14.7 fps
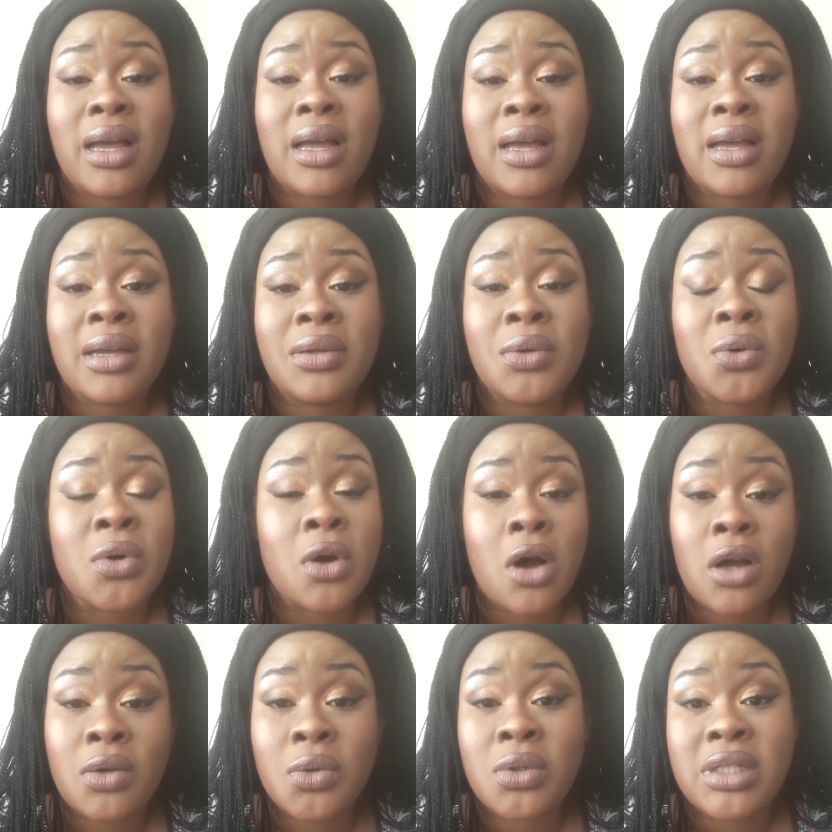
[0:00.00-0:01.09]
uh, your
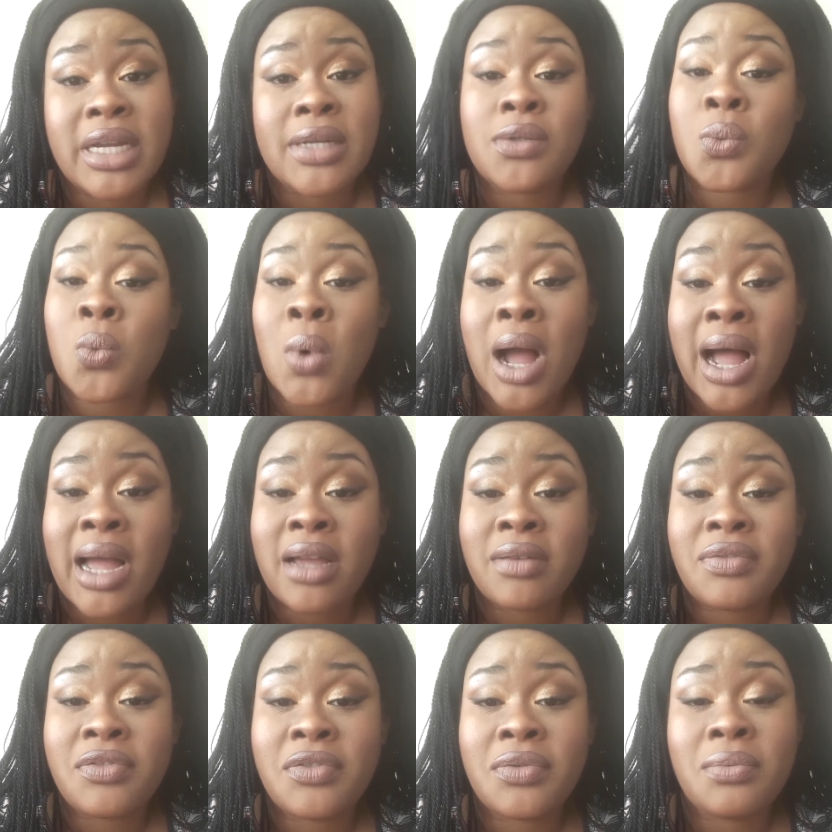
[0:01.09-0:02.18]
God ordained
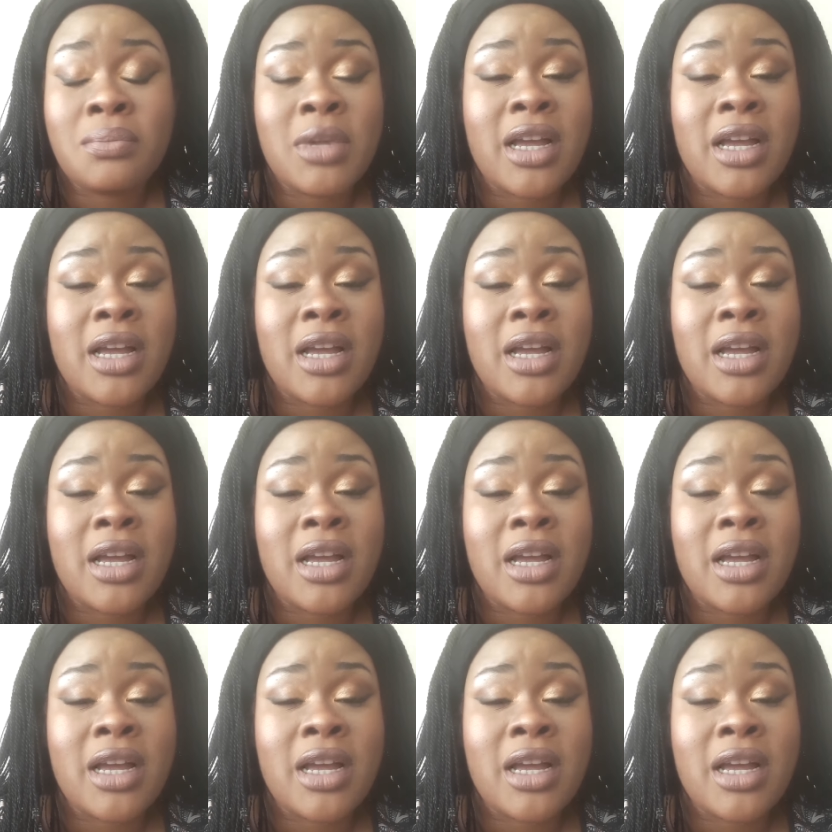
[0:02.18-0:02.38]
wife.